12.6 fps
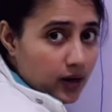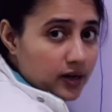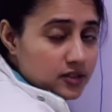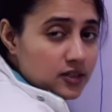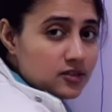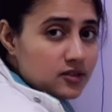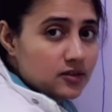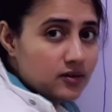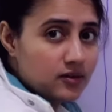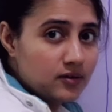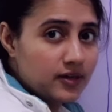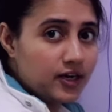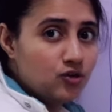I just
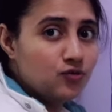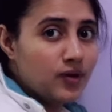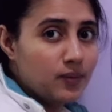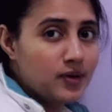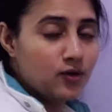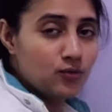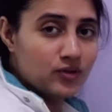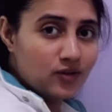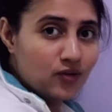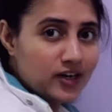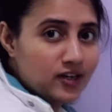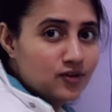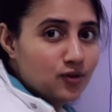get you familiar with the
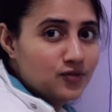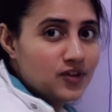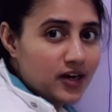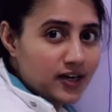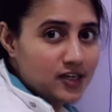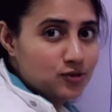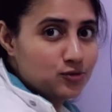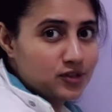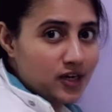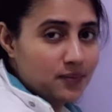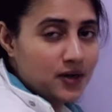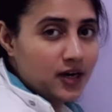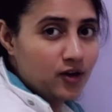working of the continue statement.